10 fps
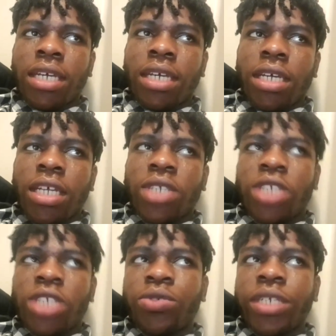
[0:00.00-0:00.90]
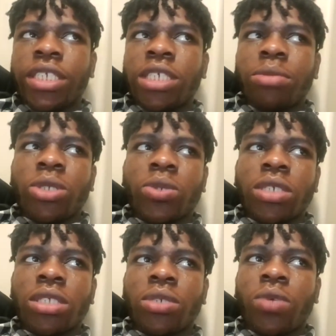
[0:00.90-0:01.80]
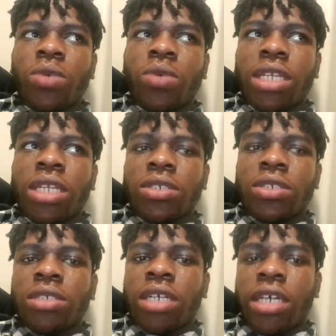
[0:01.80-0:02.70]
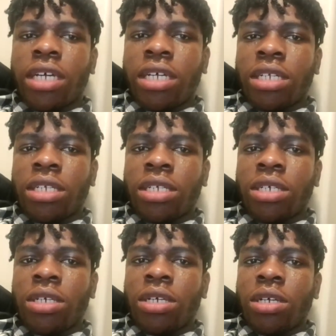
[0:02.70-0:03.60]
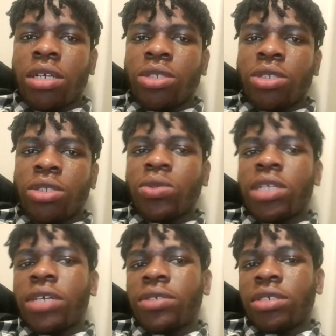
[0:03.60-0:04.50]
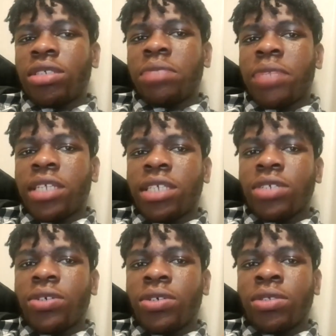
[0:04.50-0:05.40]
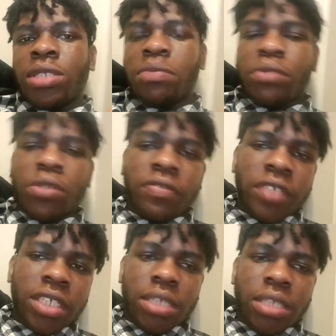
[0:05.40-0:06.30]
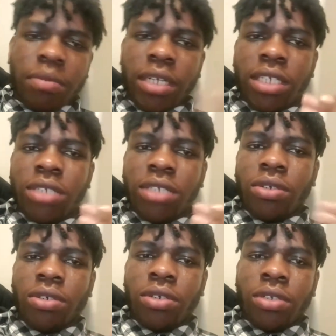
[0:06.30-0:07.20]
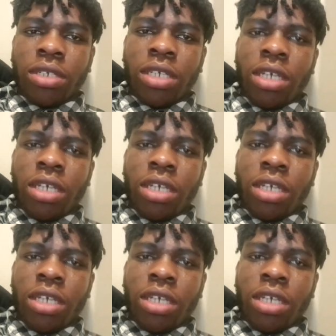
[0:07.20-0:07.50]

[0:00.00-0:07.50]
it ranges between 1,000 and 2,000, depending on the province, depending on